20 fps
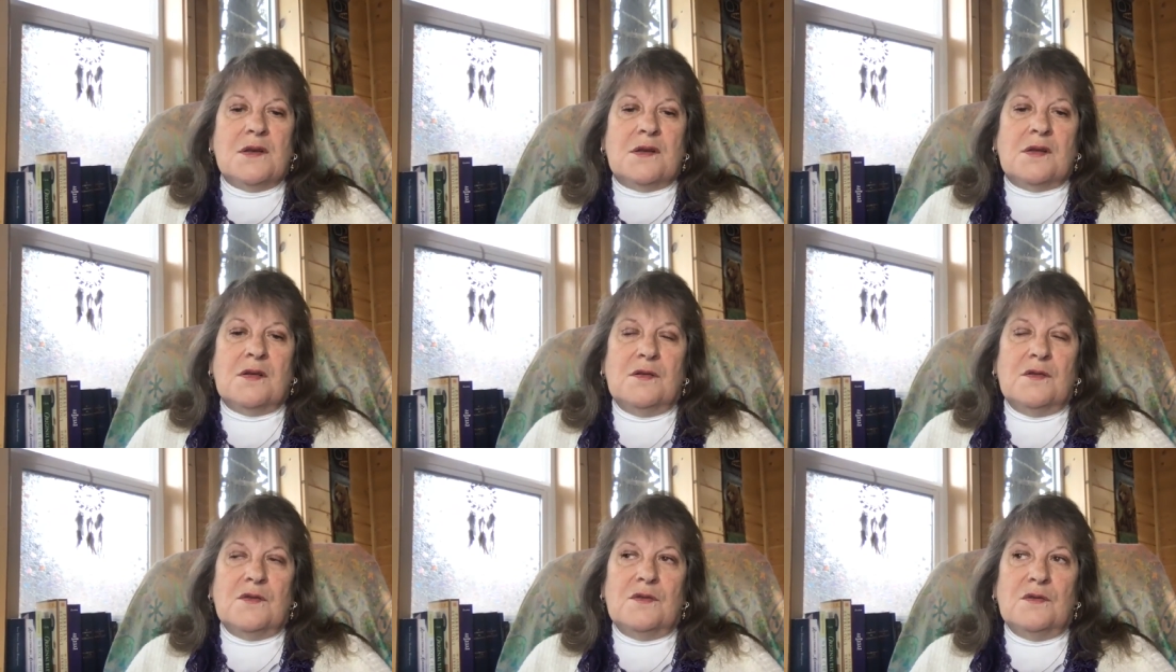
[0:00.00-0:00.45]

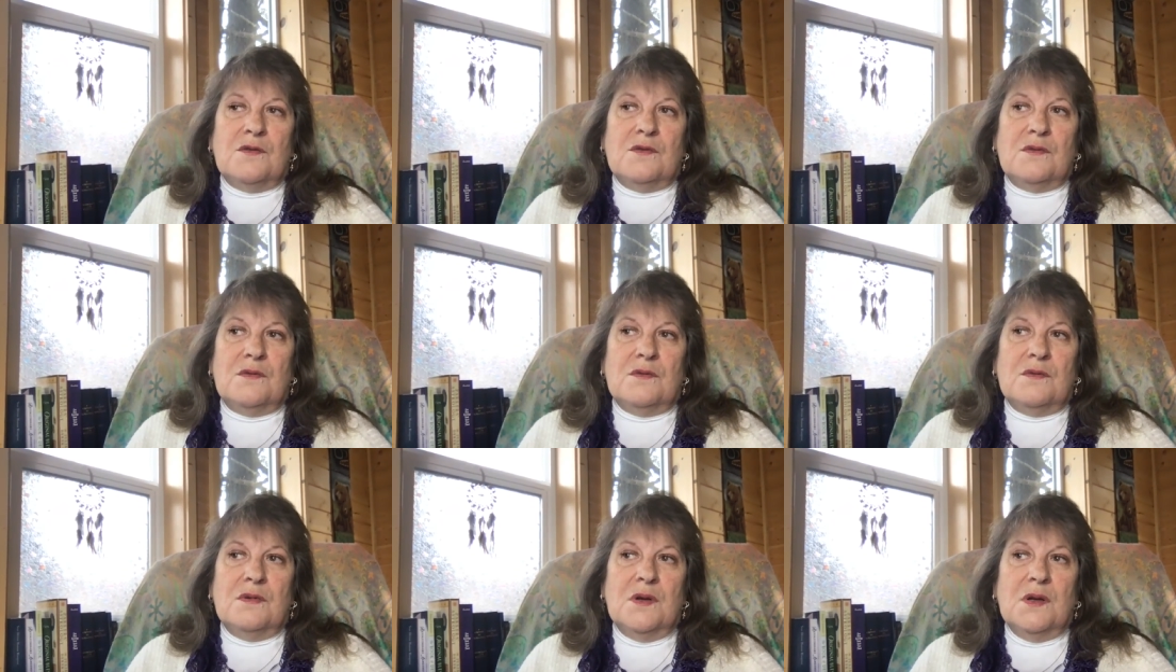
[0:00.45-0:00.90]

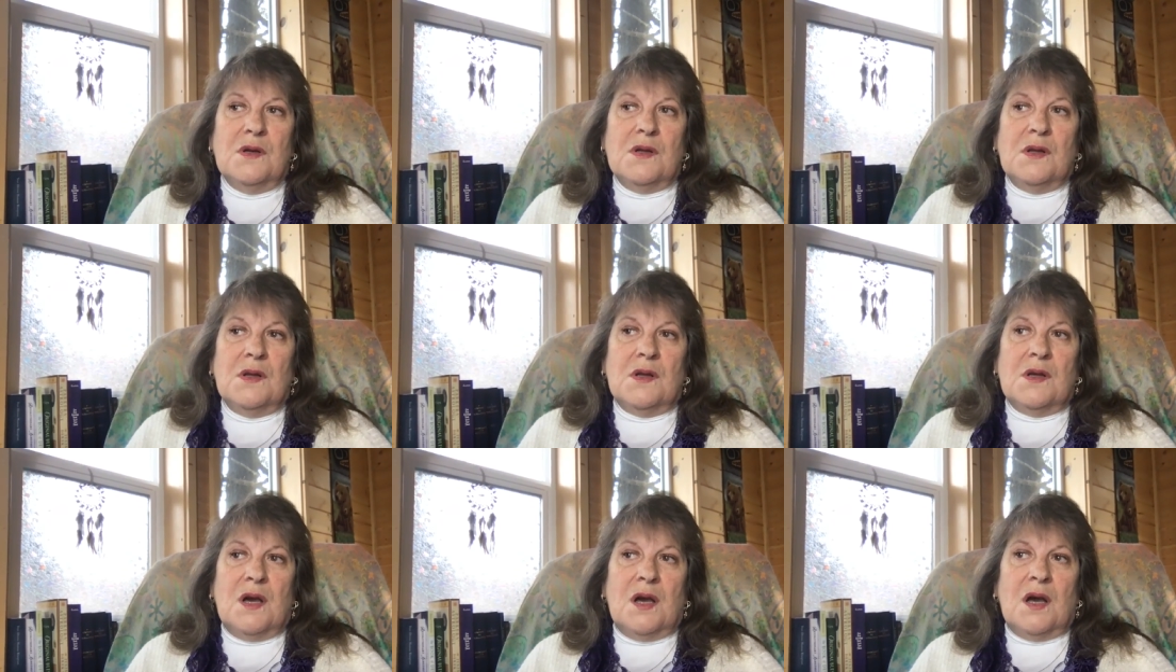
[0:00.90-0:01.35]
to
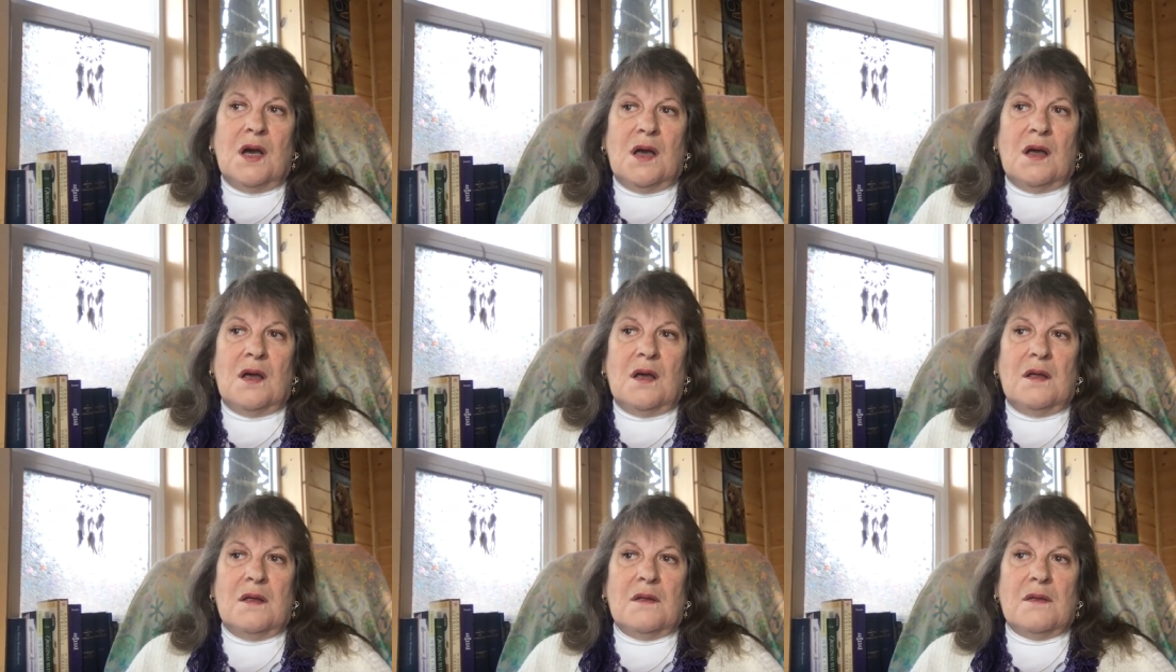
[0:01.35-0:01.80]

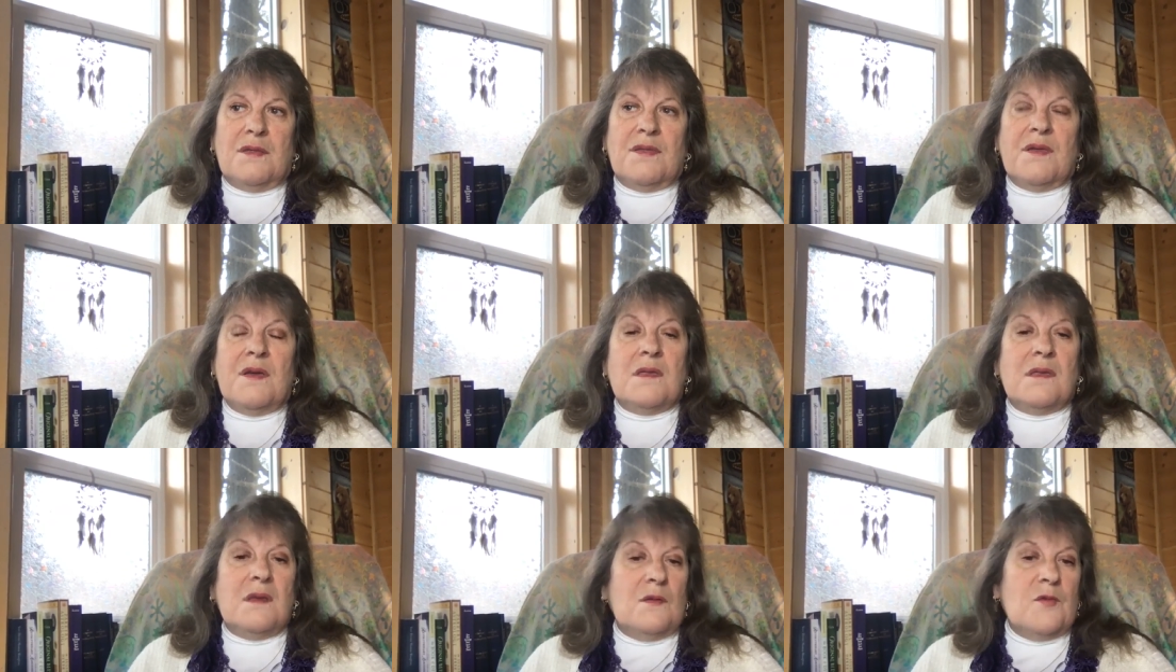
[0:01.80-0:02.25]
uh,
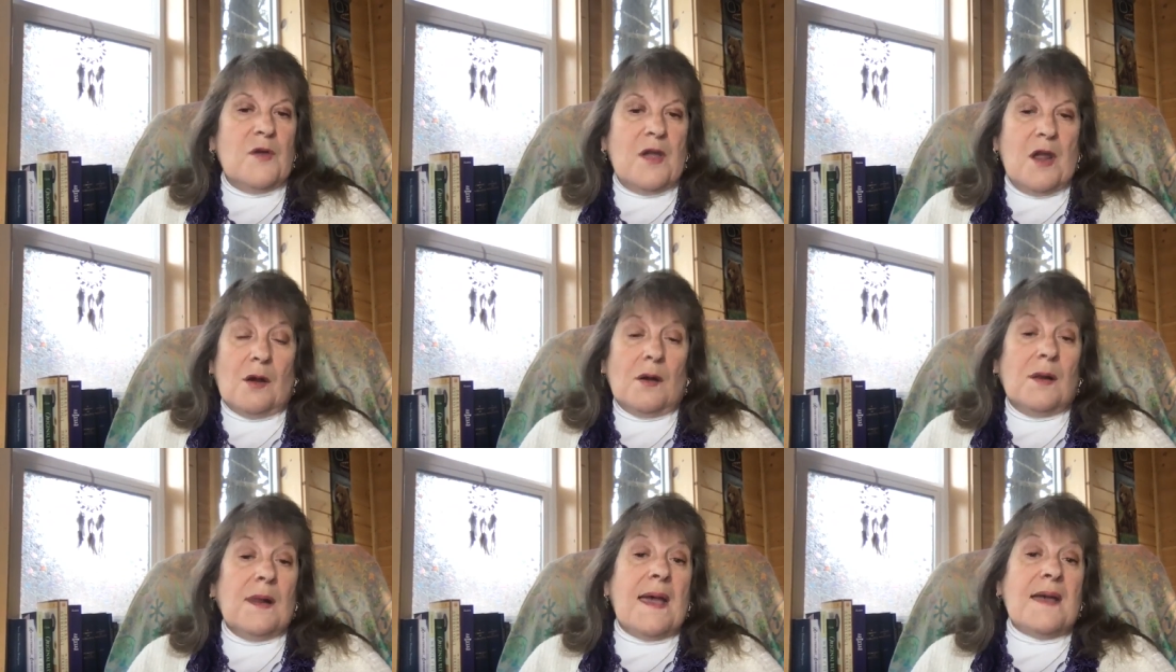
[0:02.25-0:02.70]
think that we
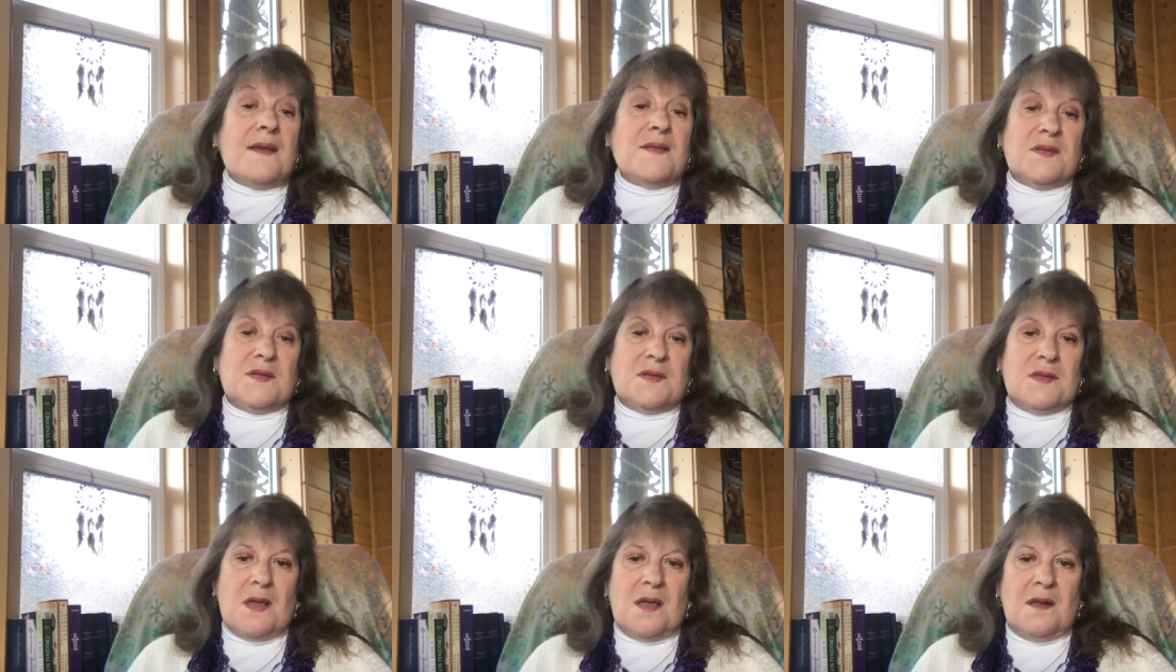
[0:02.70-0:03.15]
are
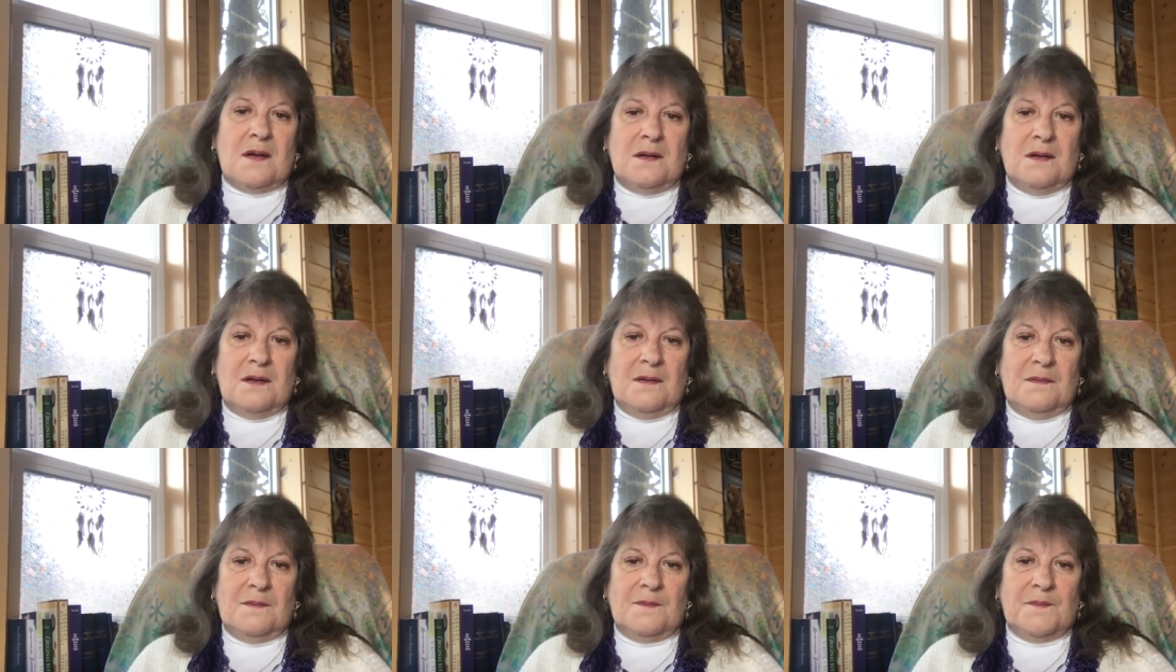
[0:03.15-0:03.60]
less
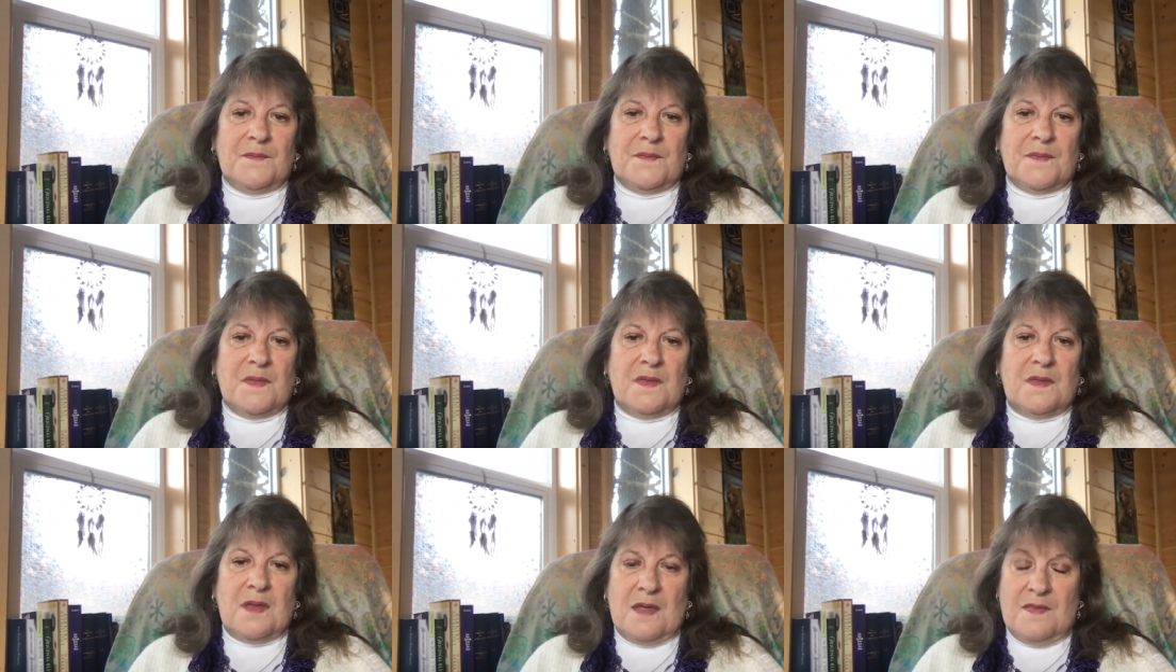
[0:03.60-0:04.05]
than
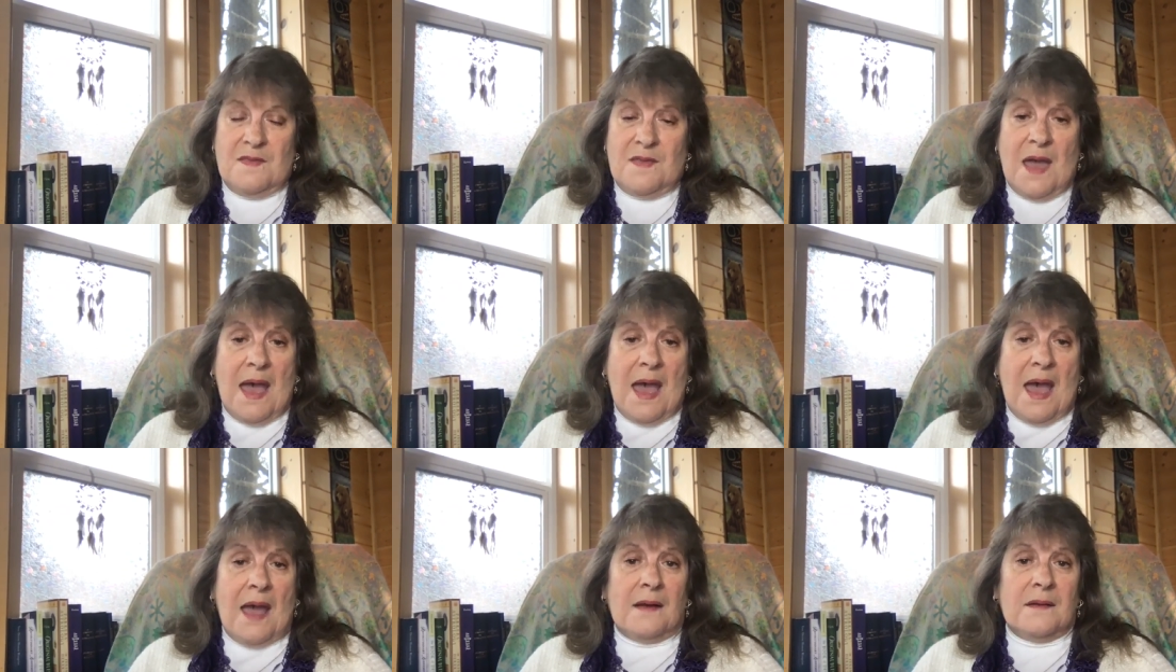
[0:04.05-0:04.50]
than
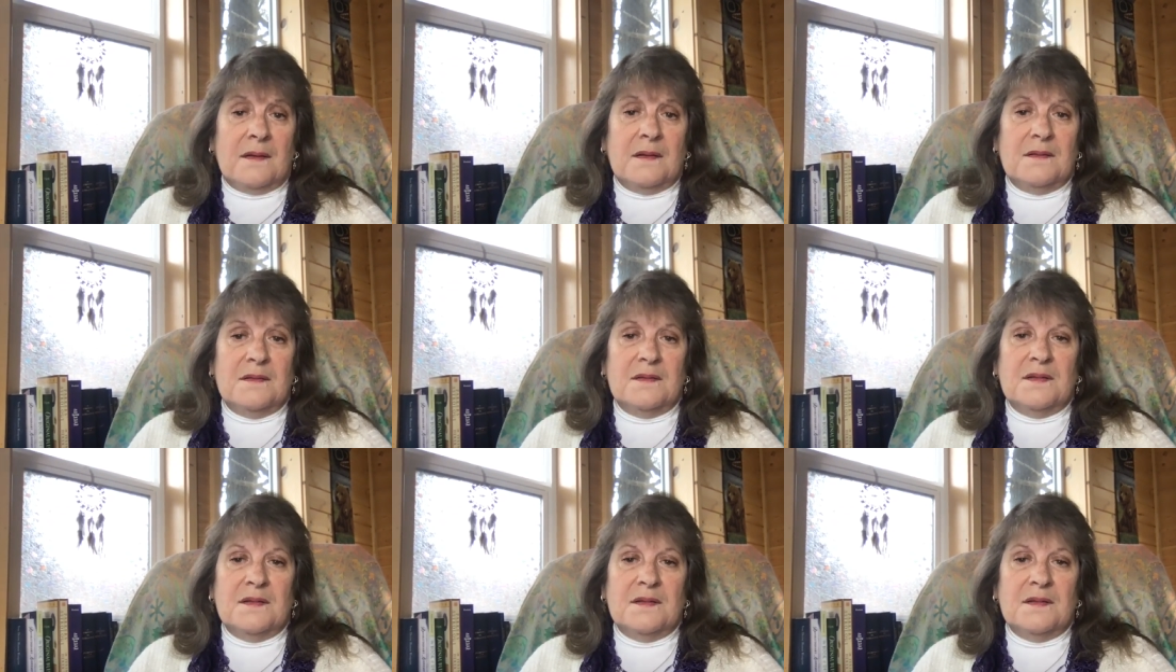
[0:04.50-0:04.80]
that,